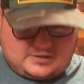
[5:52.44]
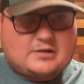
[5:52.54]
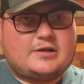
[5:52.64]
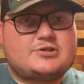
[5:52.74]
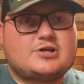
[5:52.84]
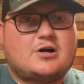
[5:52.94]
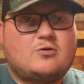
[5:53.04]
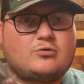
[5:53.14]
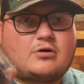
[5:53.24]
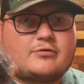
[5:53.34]
I'll let y'all
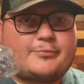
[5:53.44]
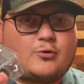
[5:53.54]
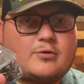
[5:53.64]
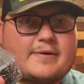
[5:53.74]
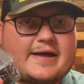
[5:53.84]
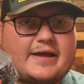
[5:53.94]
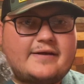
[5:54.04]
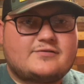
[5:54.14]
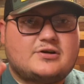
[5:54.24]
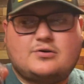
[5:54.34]
report back
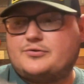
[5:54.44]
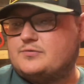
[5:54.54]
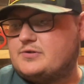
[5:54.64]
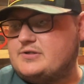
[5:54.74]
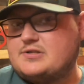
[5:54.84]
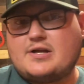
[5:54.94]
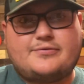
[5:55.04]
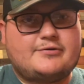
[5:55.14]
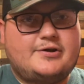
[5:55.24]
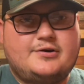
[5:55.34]
after I go through these. I got
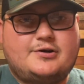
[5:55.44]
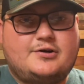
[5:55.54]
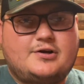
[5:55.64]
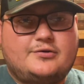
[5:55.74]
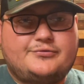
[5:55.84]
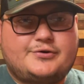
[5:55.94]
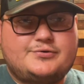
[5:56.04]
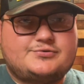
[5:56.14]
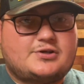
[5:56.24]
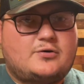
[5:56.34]
300 to go
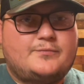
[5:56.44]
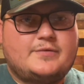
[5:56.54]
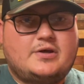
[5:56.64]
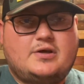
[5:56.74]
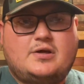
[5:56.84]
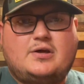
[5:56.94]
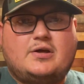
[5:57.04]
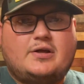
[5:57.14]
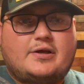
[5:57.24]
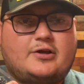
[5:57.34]
through, so
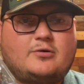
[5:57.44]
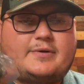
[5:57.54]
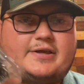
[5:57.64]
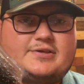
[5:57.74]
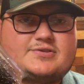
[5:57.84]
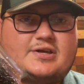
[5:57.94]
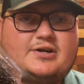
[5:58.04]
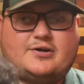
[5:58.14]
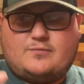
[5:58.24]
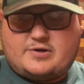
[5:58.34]
I ain't gonna make you sit
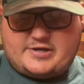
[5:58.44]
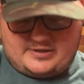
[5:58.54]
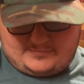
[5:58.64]
here and wait.